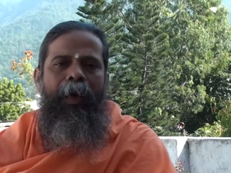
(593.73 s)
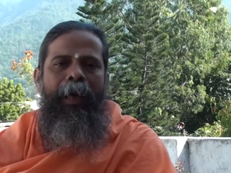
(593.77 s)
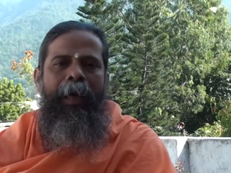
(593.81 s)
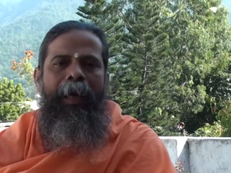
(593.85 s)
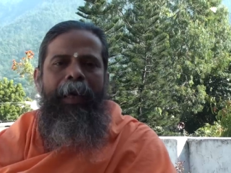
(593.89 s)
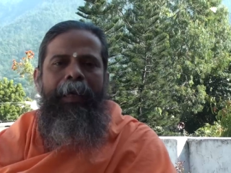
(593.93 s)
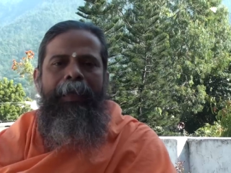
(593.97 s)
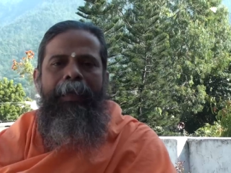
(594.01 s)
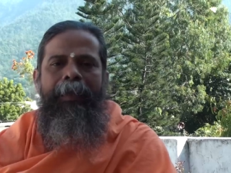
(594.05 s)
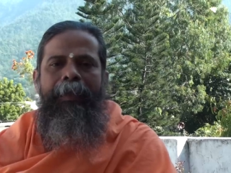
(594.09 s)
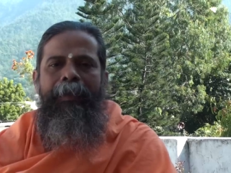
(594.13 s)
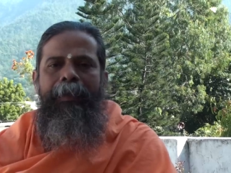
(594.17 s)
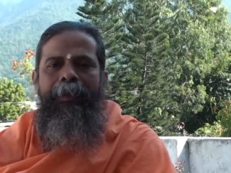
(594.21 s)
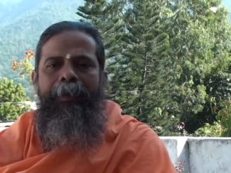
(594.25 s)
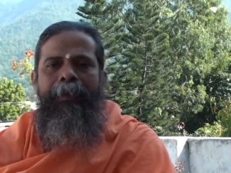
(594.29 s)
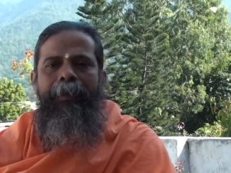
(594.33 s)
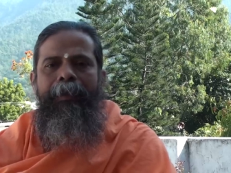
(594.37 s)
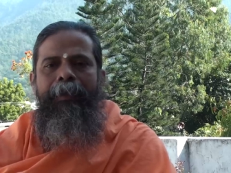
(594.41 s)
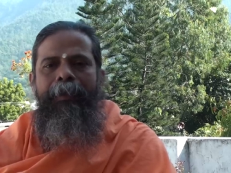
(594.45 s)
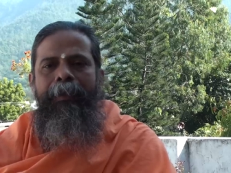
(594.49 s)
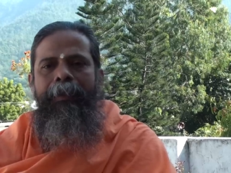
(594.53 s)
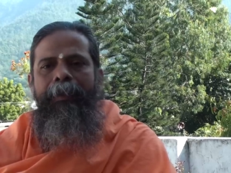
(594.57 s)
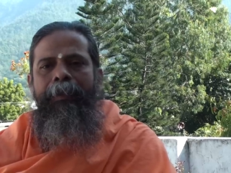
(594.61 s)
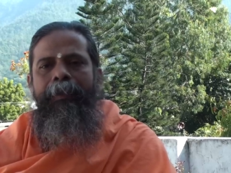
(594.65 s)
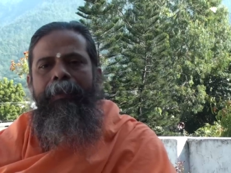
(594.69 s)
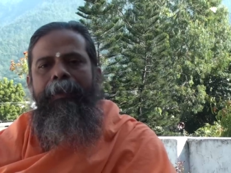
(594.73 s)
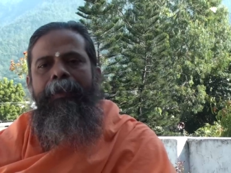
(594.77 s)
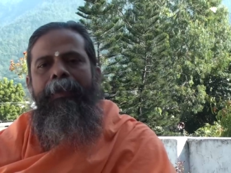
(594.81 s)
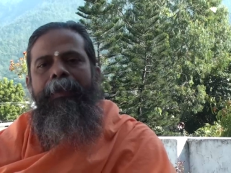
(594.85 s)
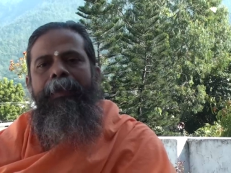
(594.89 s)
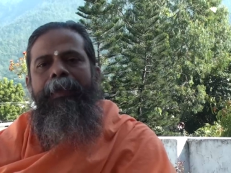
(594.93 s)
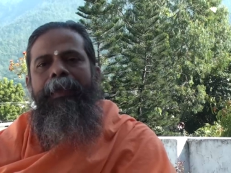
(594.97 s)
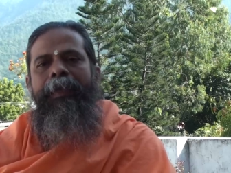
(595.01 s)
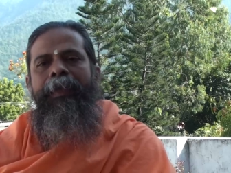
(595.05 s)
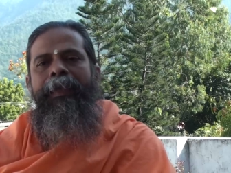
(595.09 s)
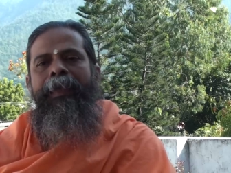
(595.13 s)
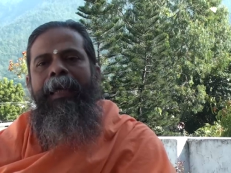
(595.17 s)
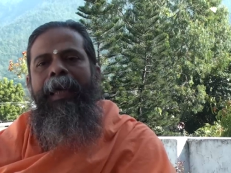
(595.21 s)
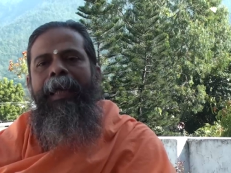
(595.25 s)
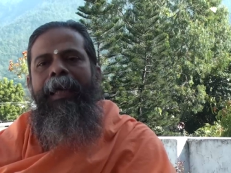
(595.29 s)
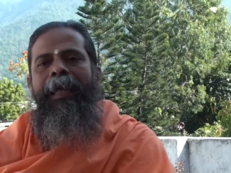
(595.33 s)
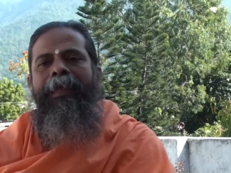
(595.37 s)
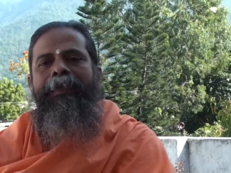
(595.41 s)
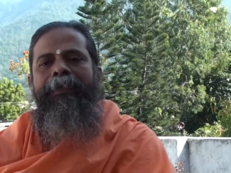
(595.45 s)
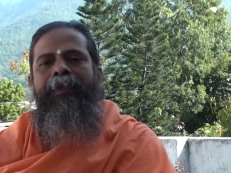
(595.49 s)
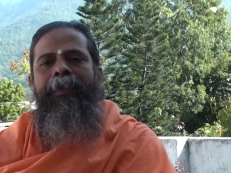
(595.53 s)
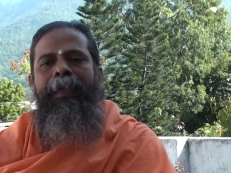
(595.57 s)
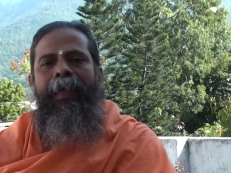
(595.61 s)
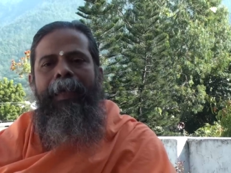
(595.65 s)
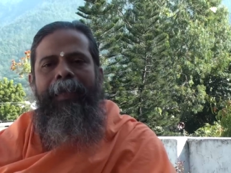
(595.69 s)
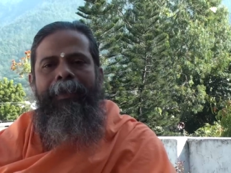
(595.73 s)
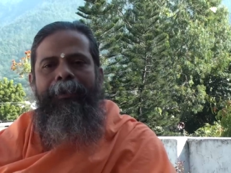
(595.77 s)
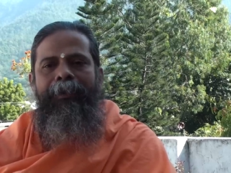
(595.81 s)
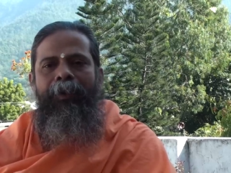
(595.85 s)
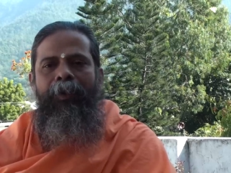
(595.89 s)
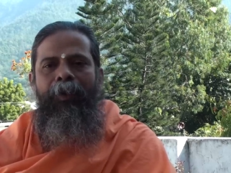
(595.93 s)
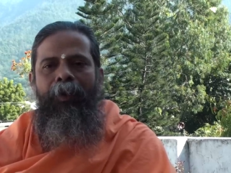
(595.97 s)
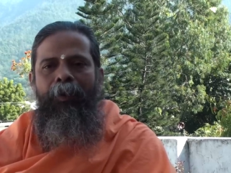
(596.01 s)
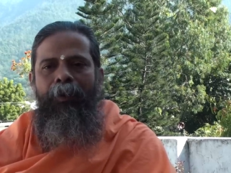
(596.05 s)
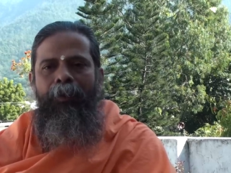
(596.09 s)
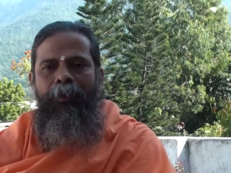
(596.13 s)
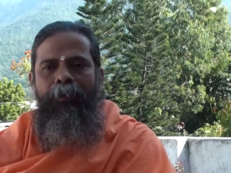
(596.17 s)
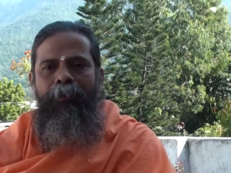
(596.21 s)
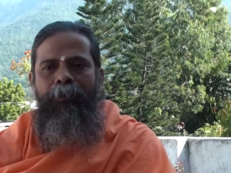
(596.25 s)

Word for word: and inhalation is Hum.